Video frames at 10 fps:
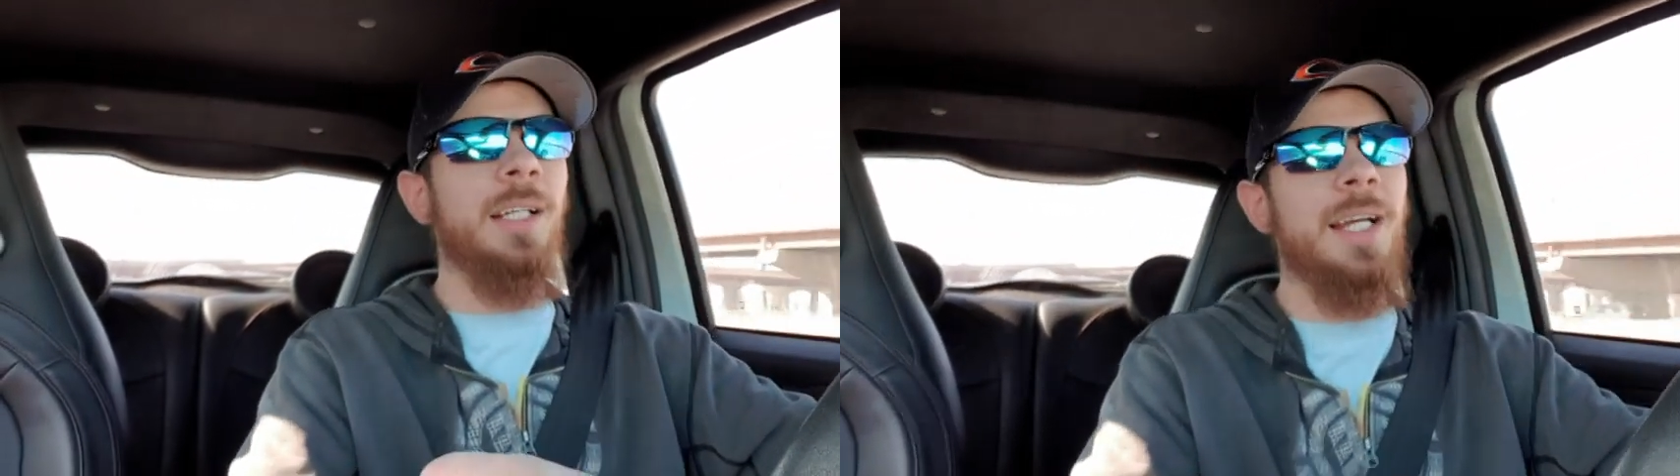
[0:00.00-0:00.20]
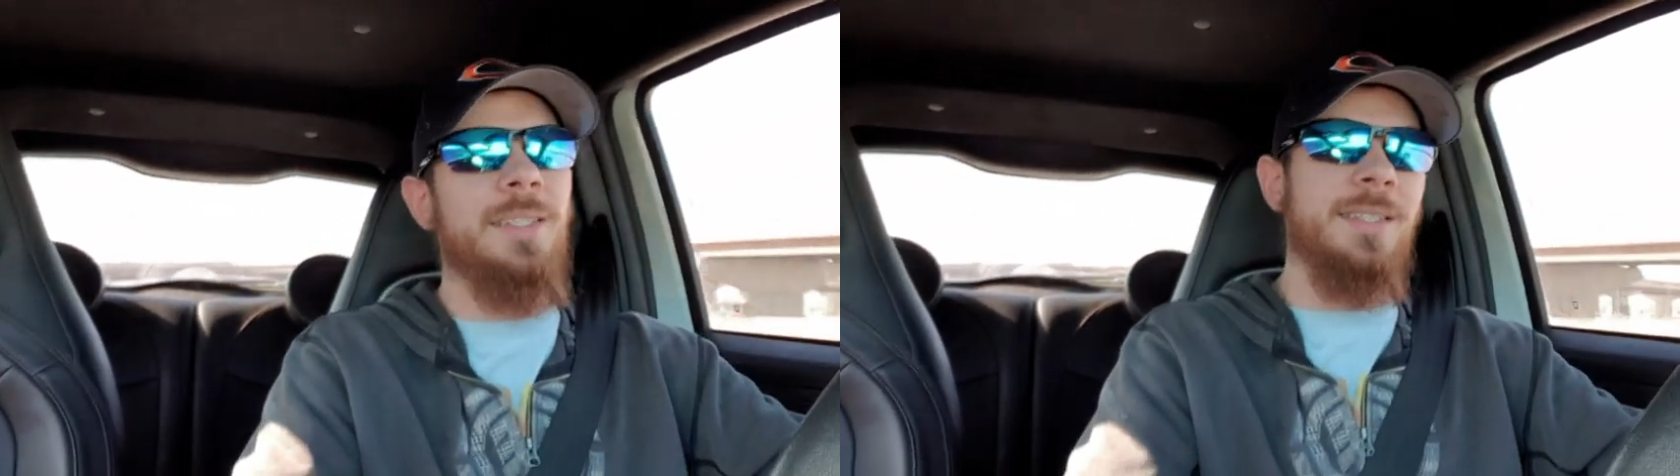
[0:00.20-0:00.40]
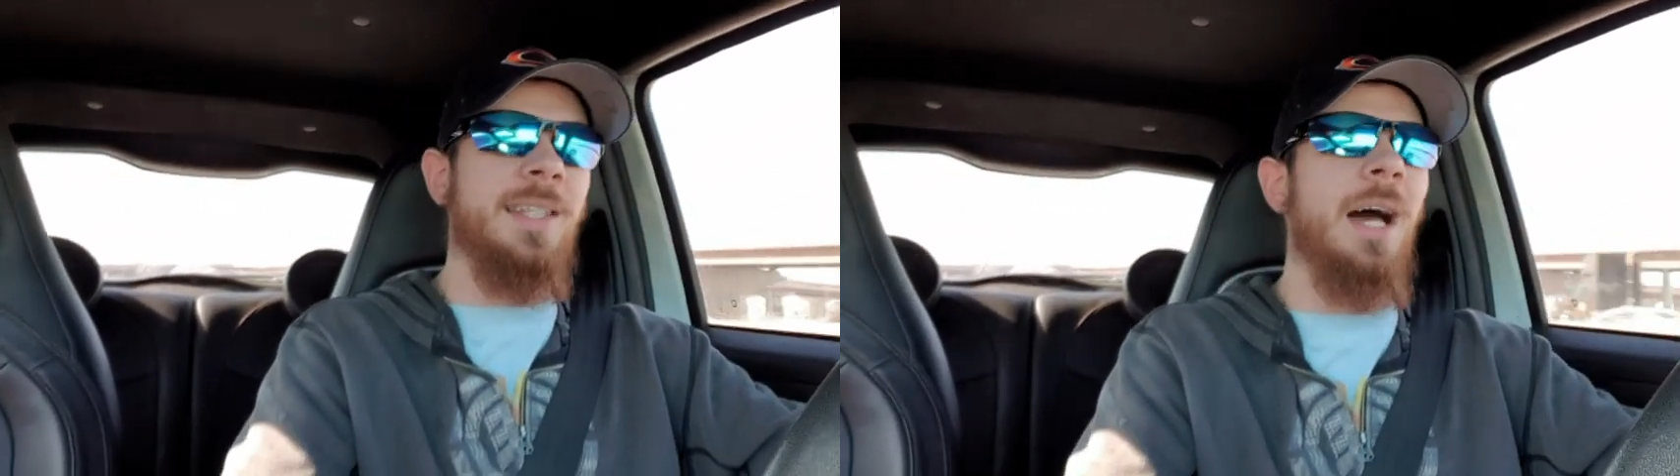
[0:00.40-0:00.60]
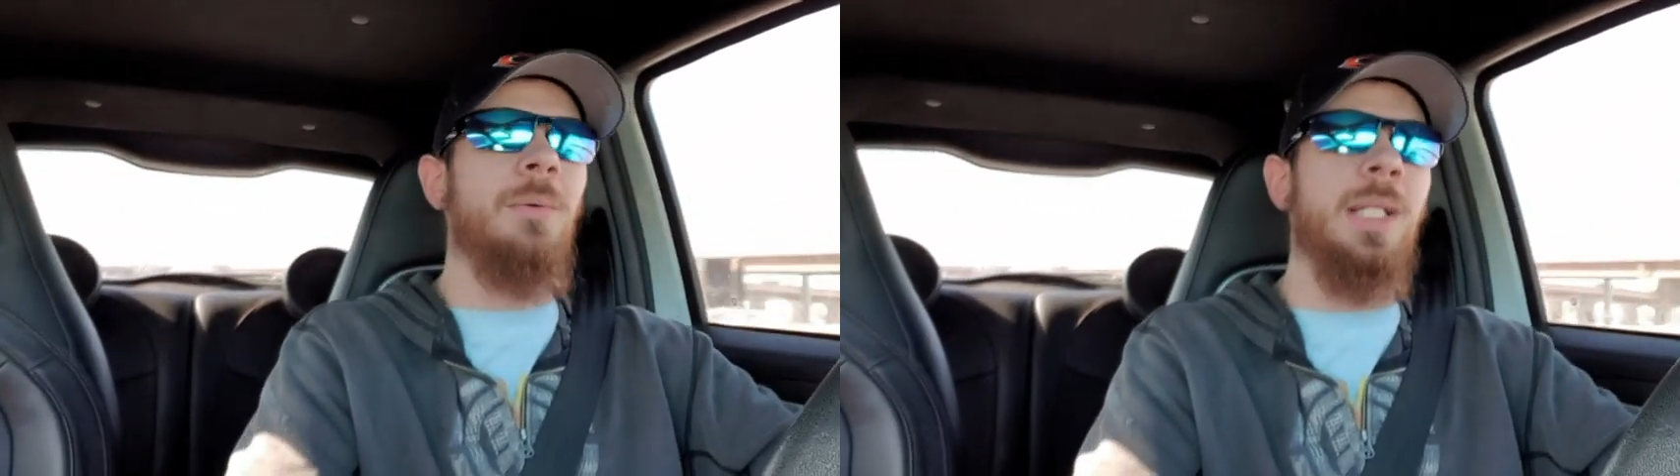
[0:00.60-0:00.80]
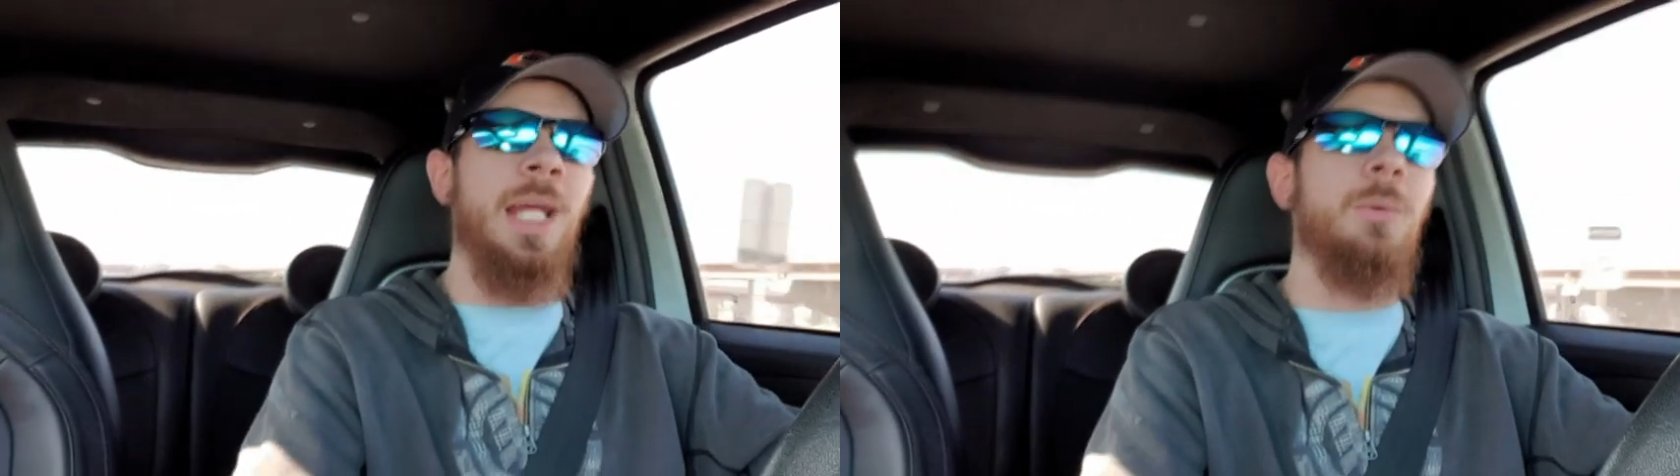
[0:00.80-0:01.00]
recognizes
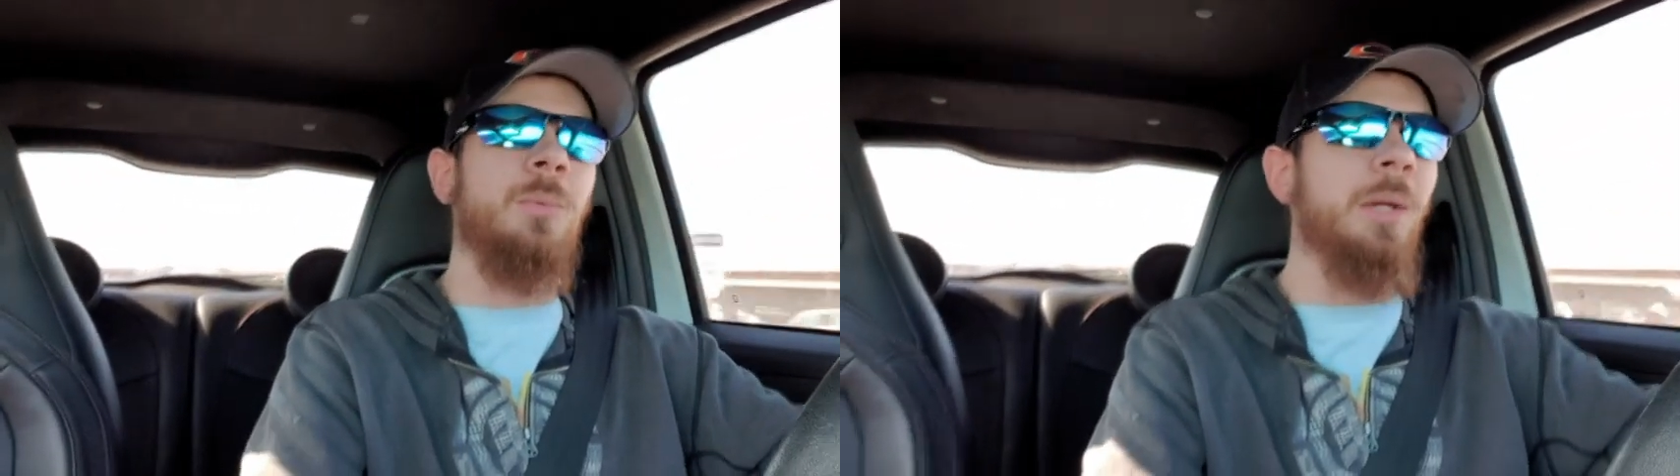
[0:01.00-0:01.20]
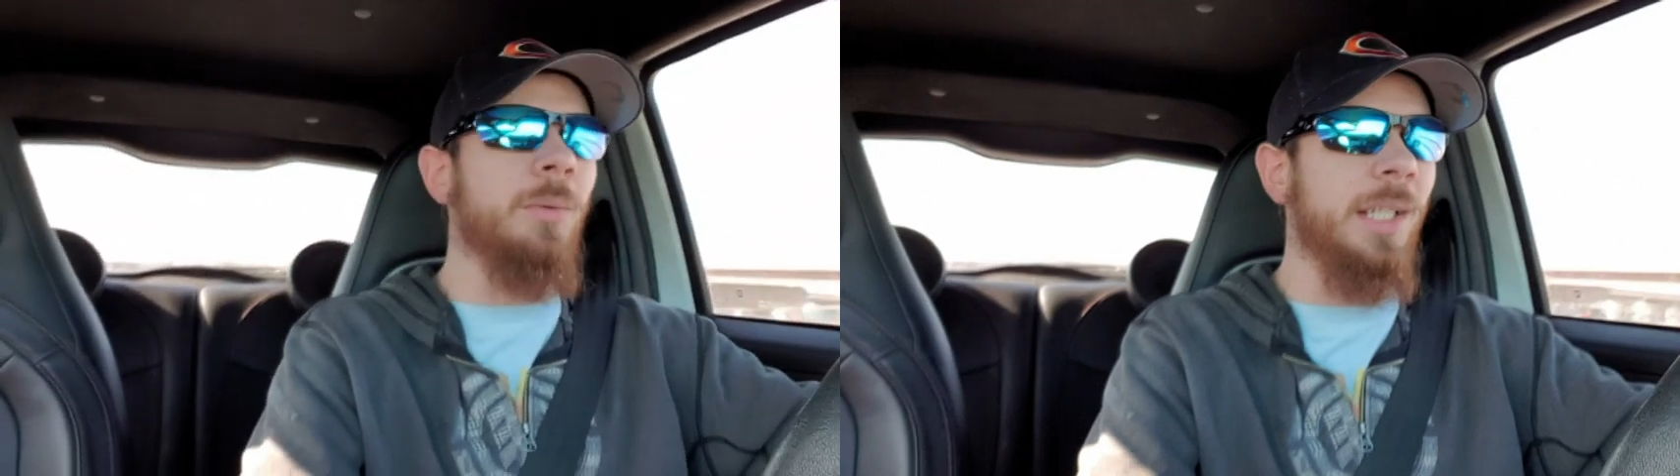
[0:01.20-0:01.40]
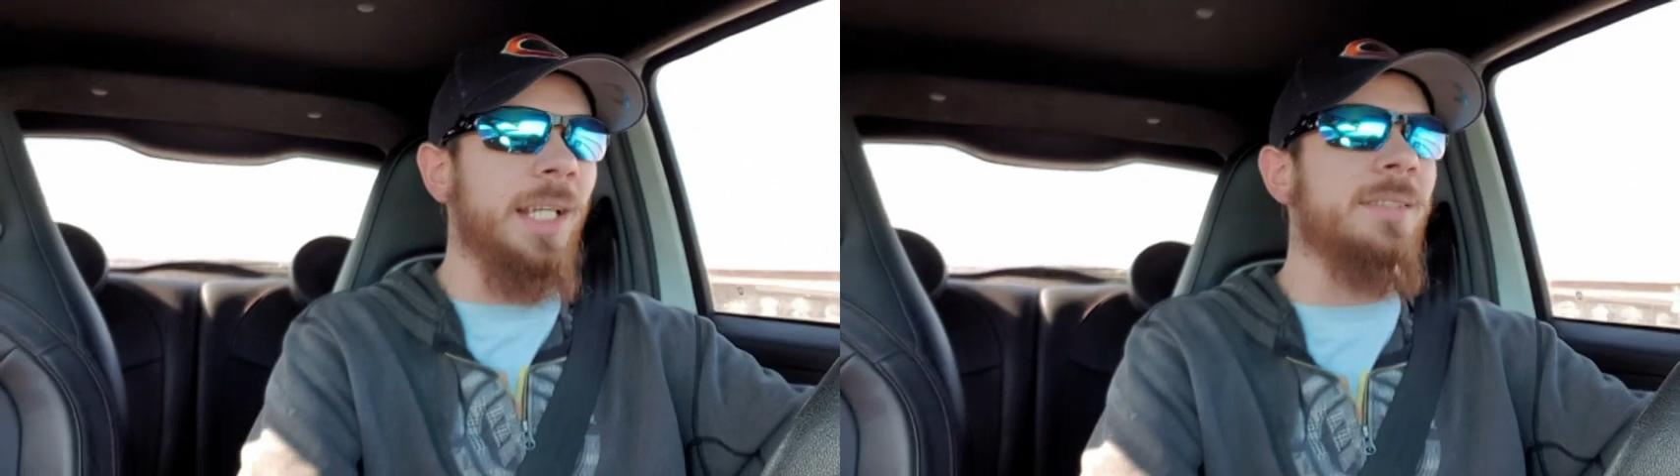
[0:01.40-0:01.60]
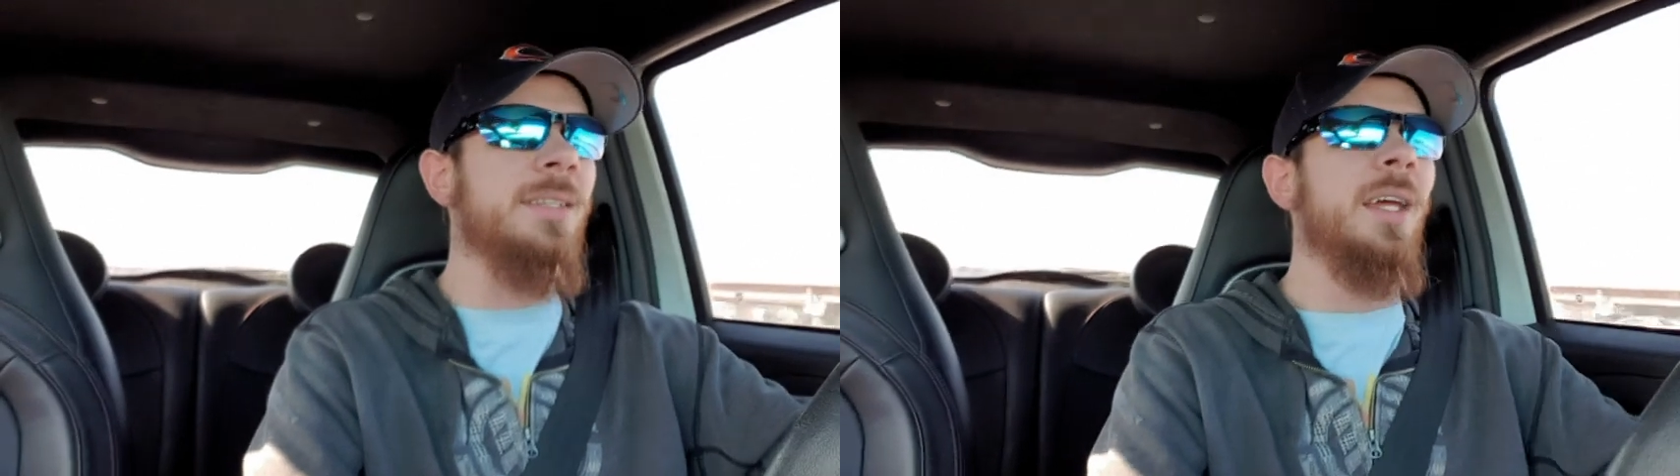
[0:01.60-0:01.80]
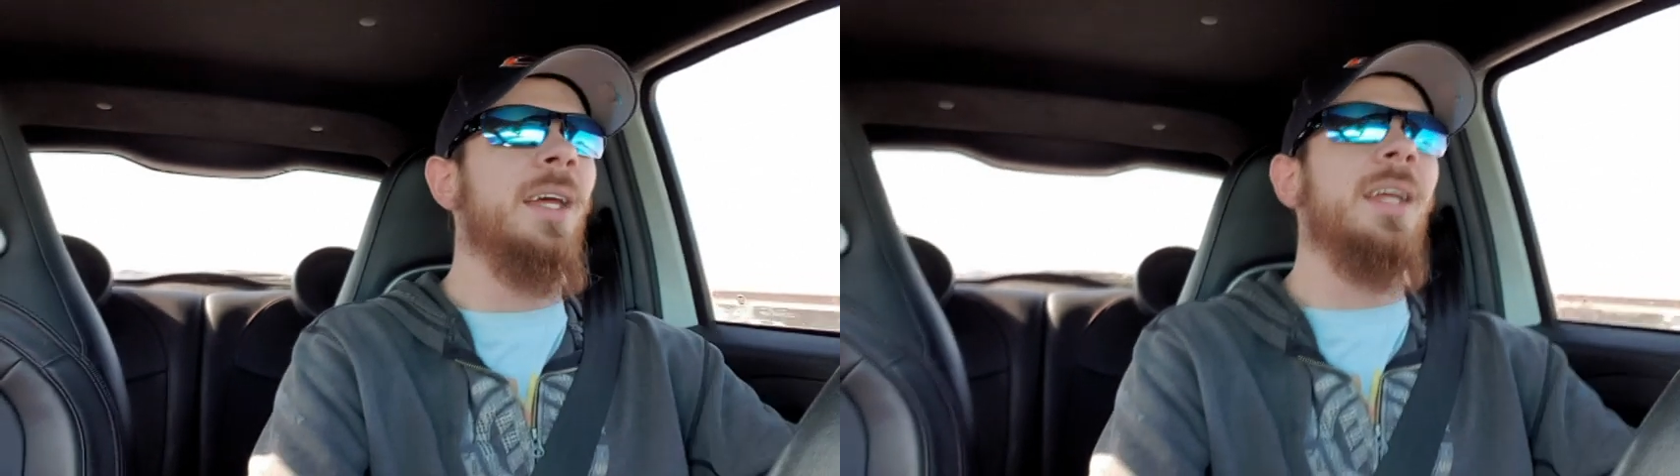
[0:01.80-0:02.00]
that when they
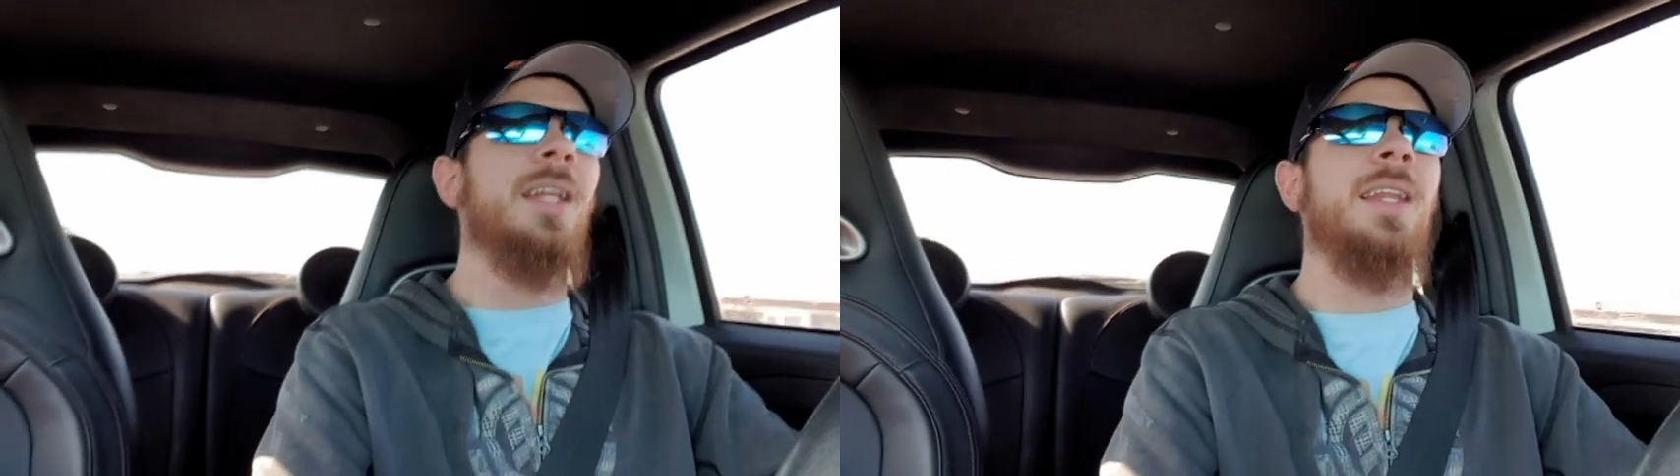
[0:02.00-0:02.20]
re-release